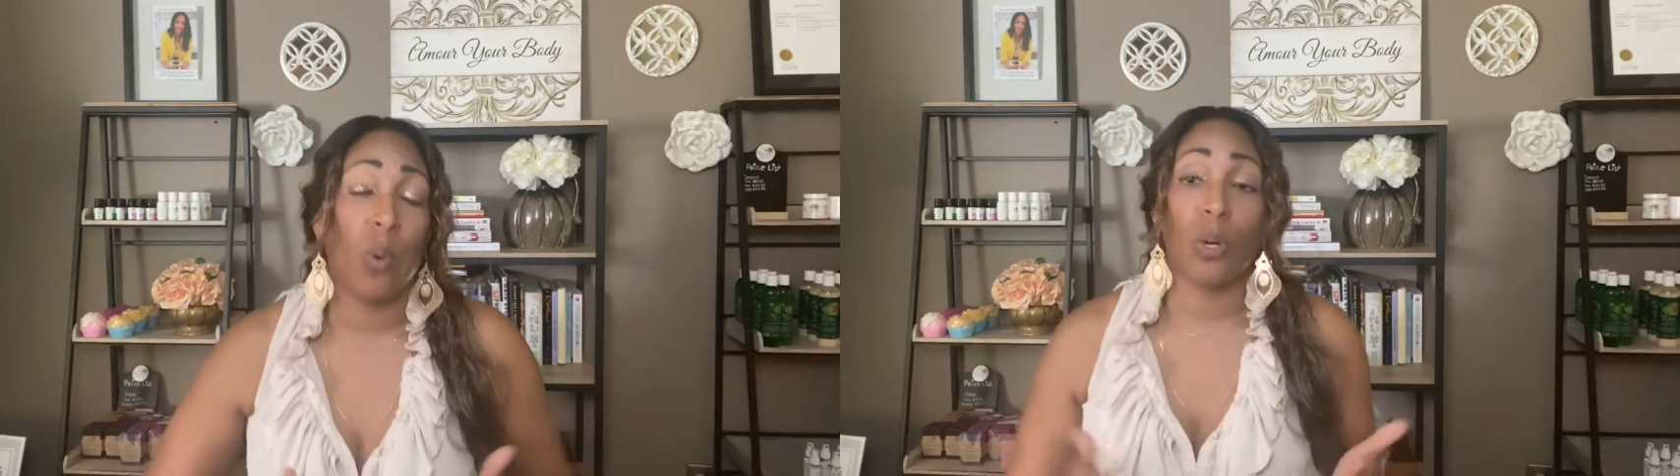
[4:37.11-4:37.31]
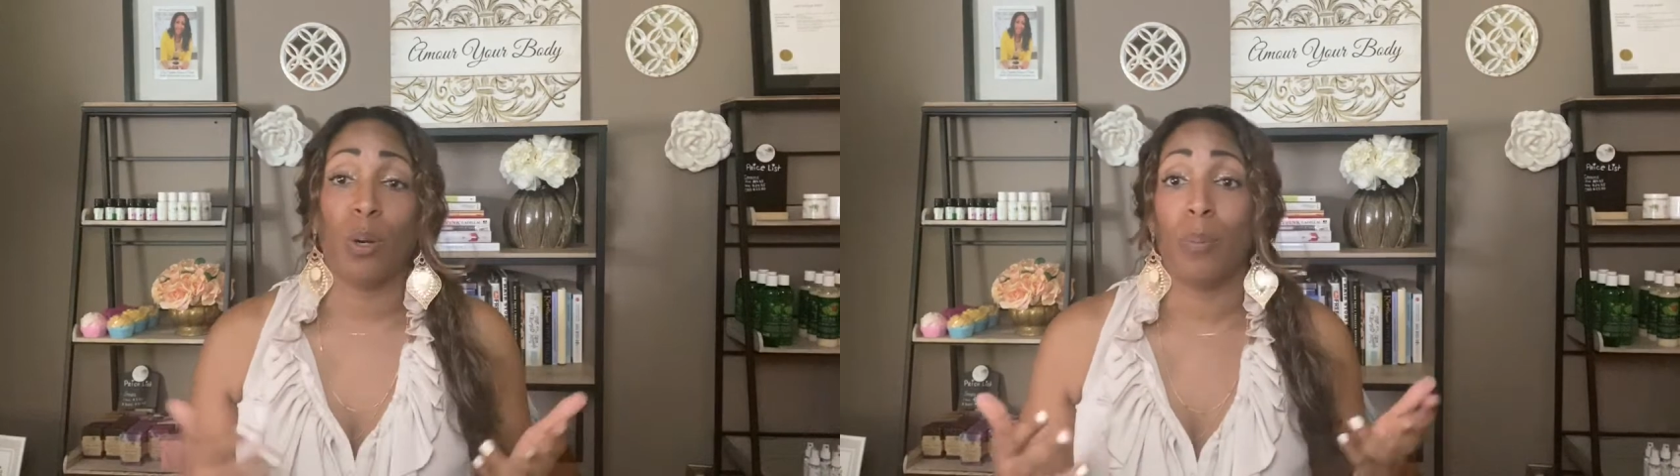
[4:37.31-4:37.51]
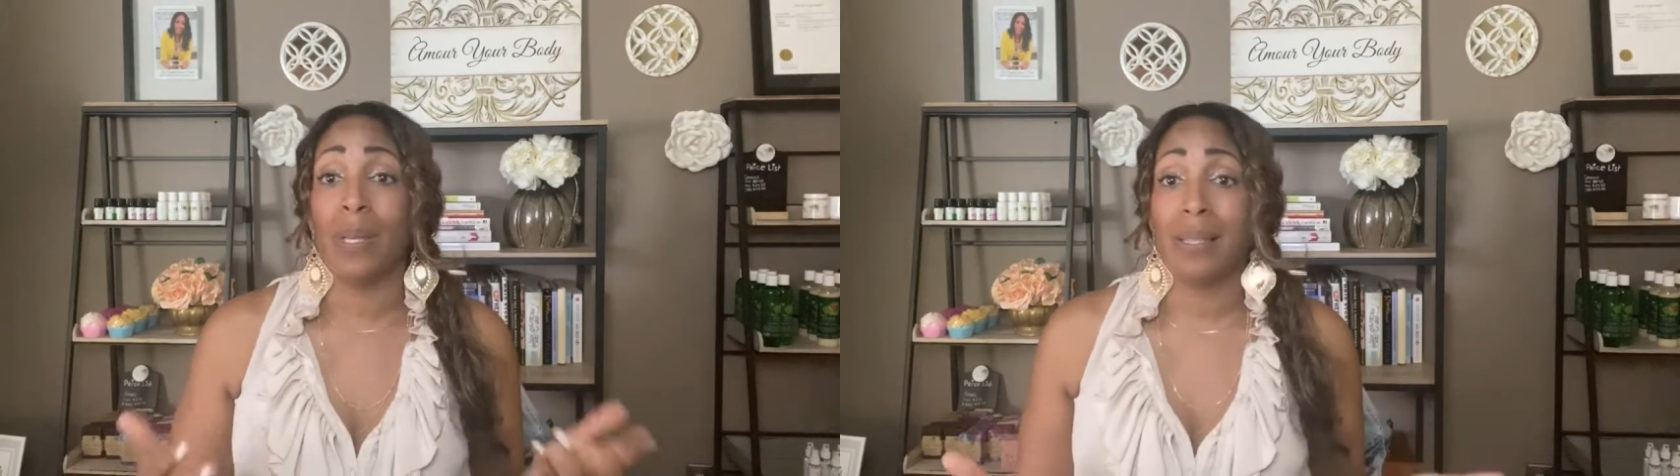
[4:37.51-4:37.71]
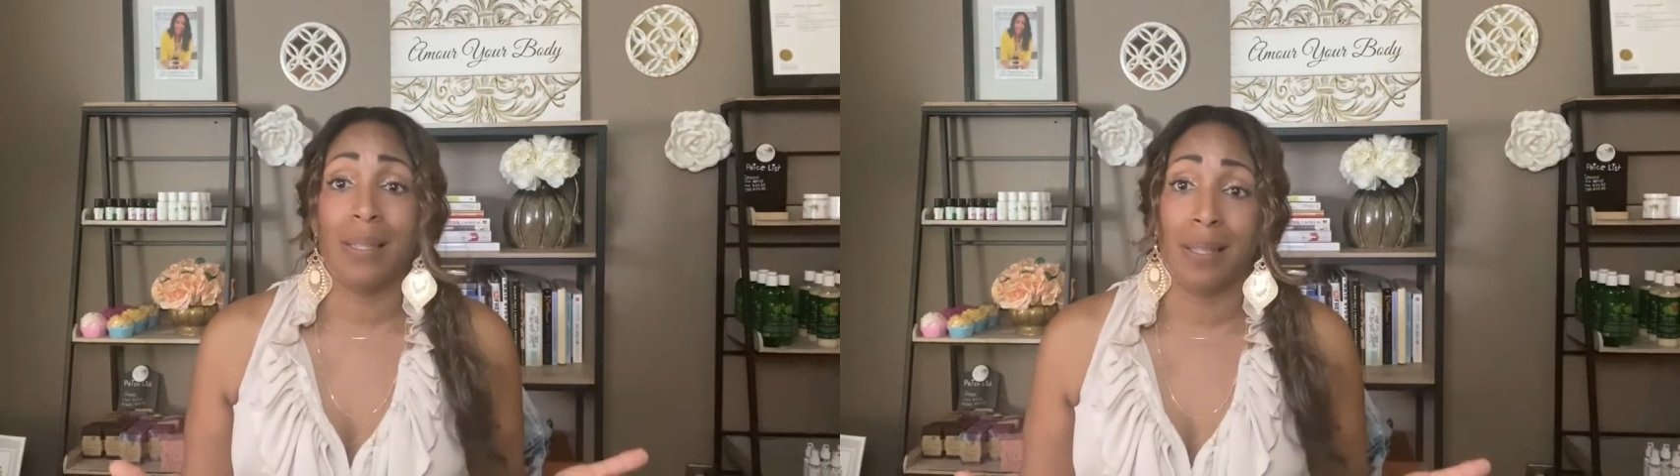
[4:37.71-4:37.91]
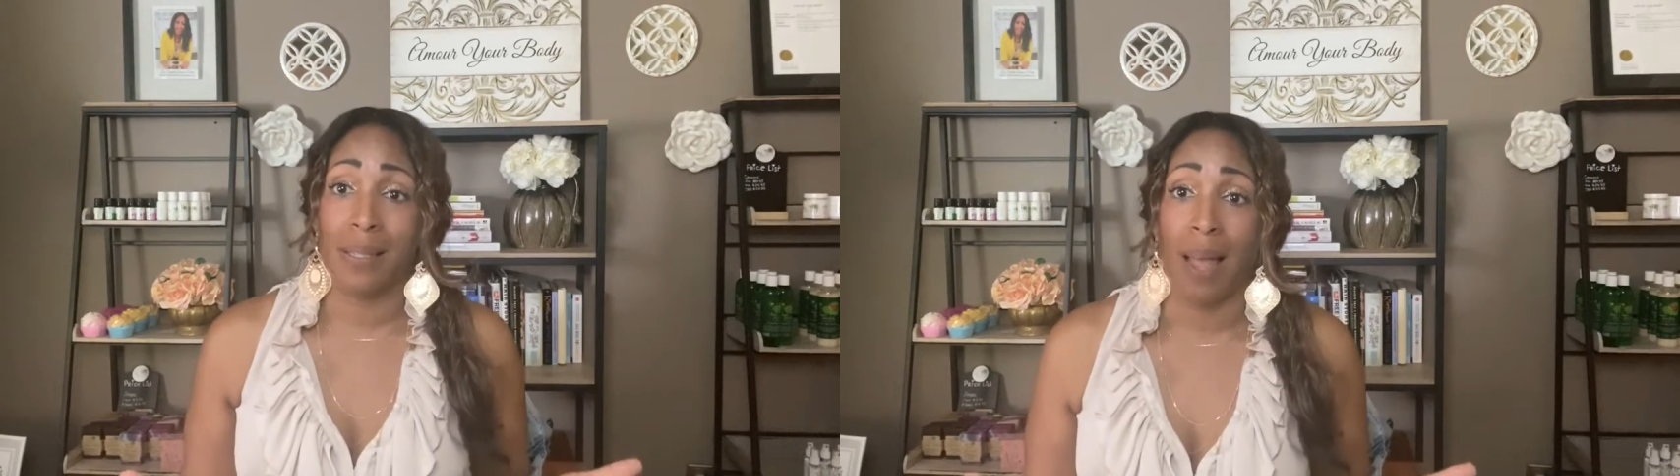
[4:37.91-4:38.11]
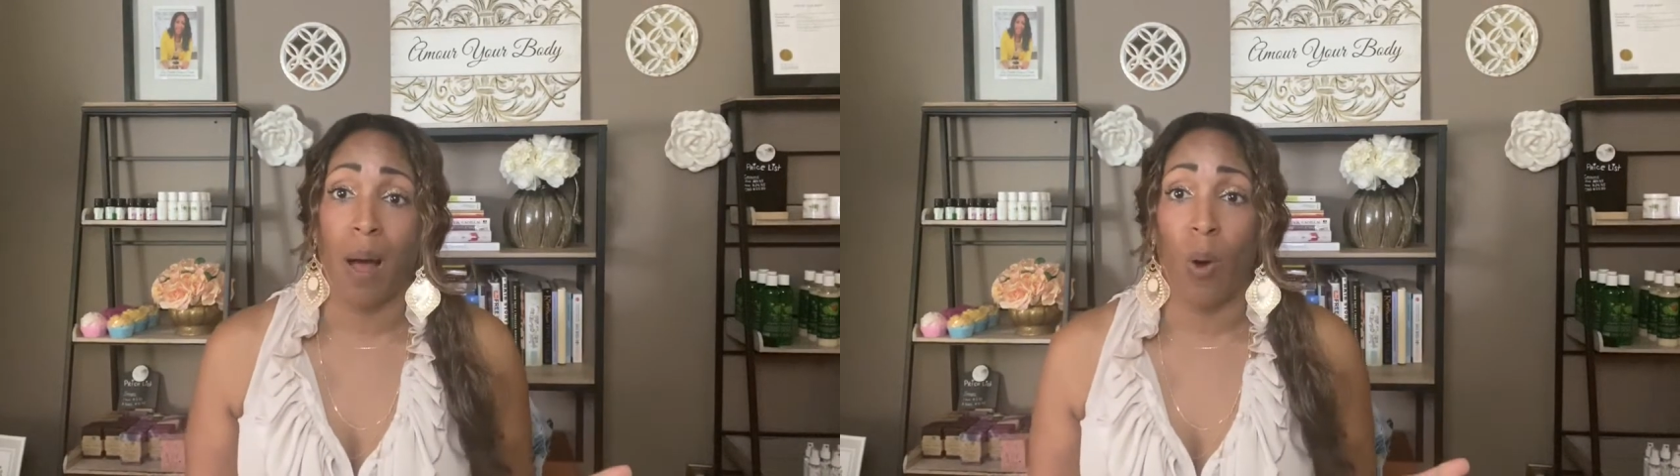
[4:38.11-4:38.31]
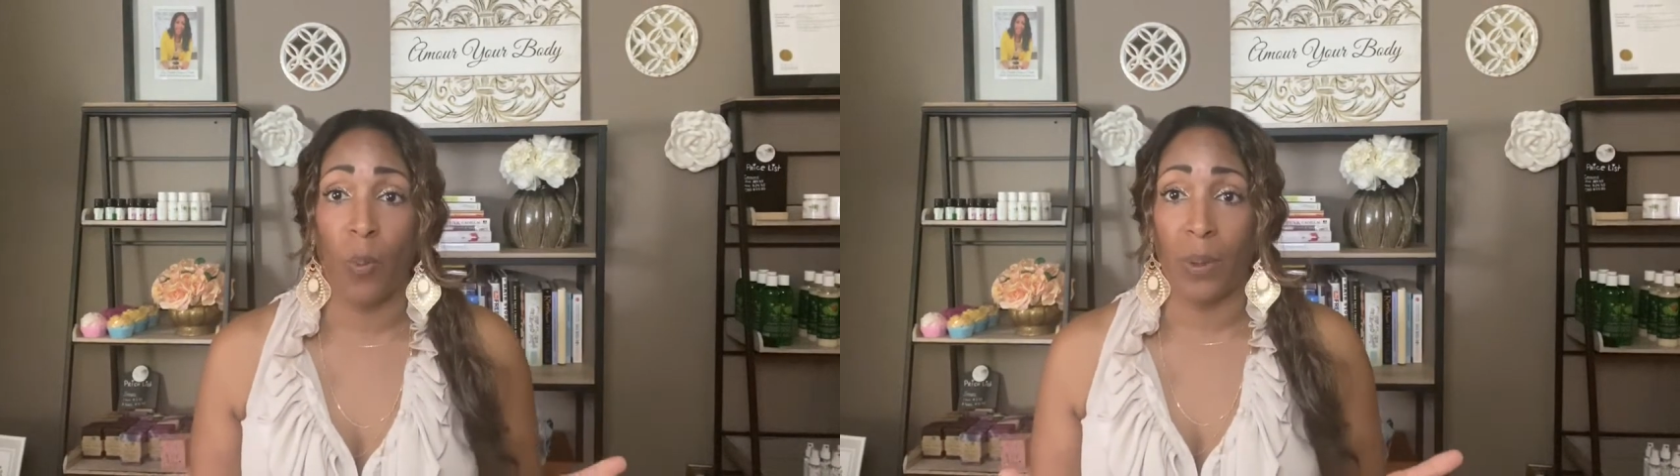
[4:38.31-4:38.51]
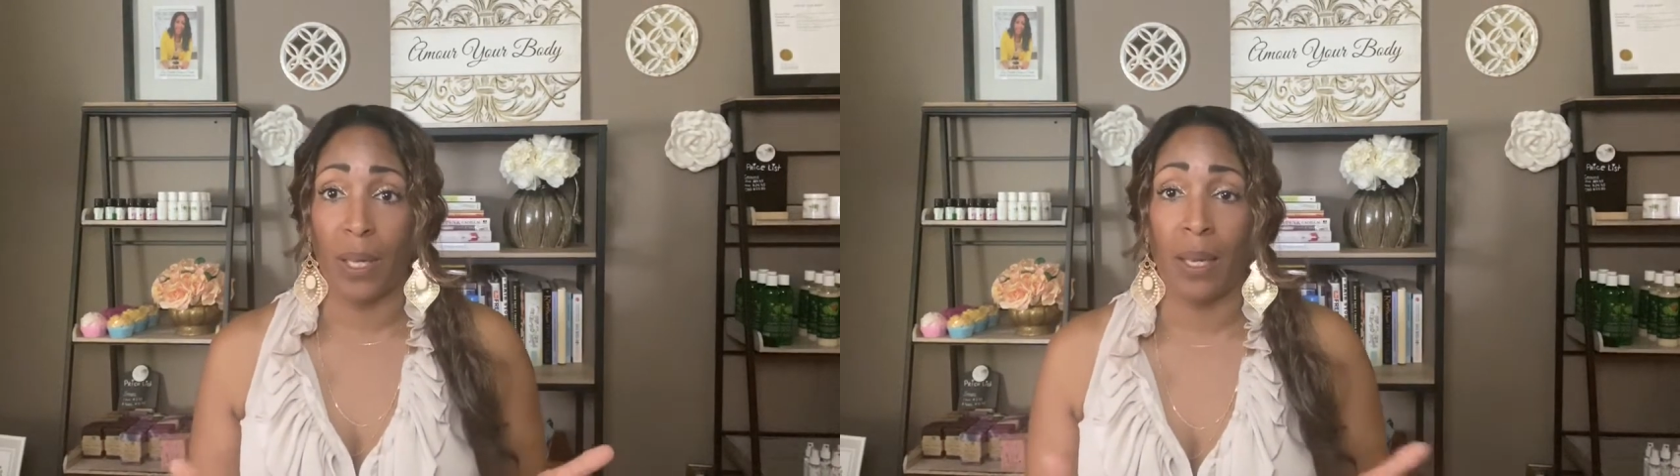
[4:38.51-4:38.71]
or your business is not
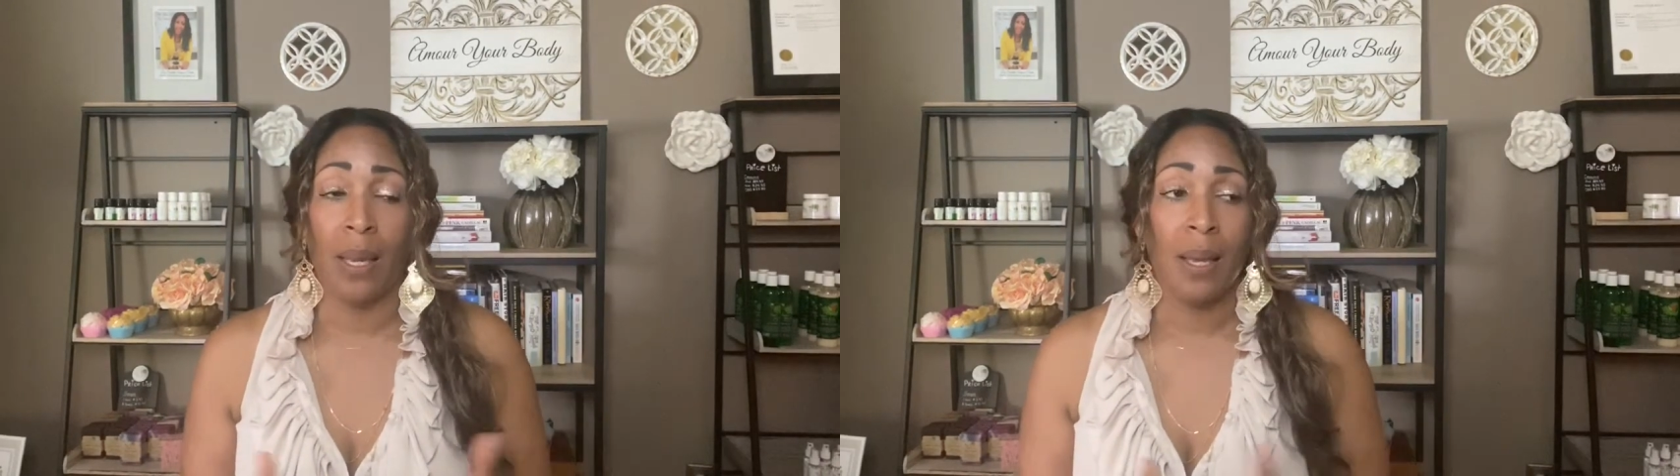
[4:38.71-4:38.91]
opening